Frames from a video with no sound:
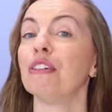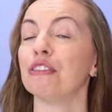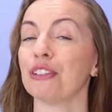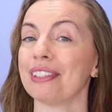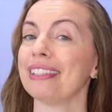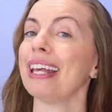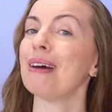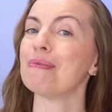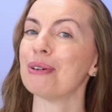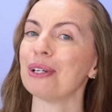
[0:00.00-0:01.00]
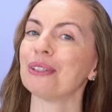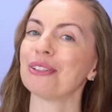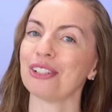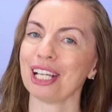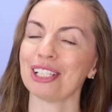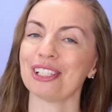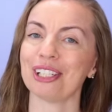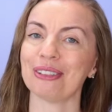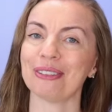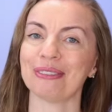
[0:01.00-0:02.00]
Você é muito
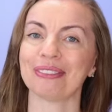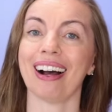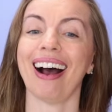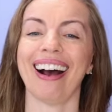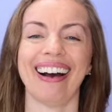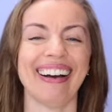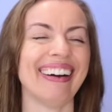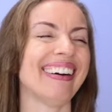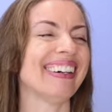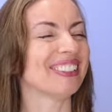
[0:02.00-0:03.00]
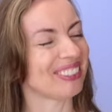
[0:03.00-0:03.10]
gentil. Ah,